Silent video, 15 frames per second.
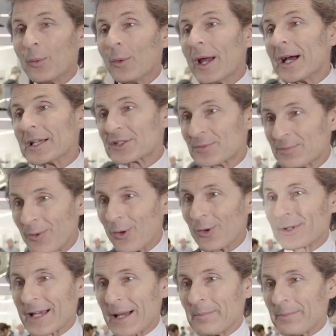We are a
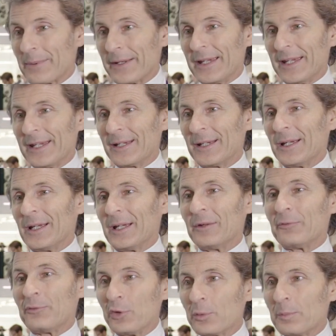small company,
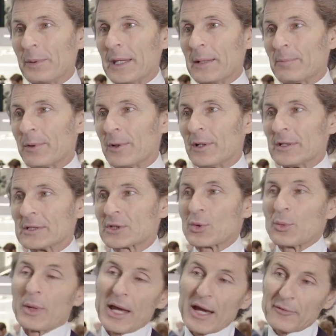few people,
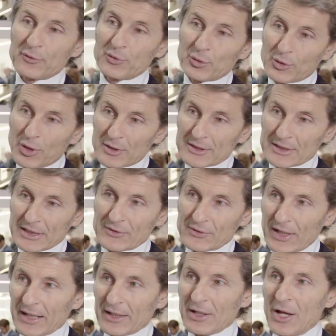so we have to
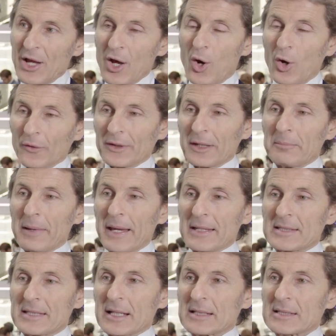concentrate on the
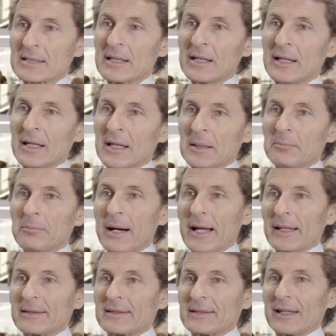basics.
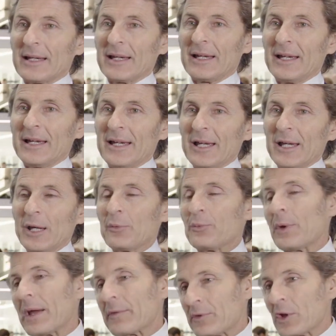But uh,
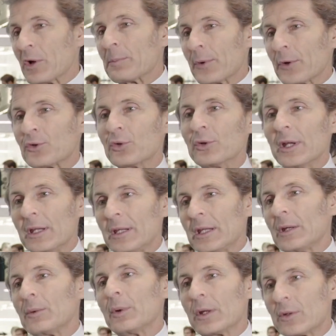if we have the
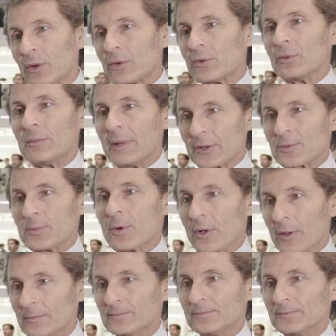opportunity, we could do much more.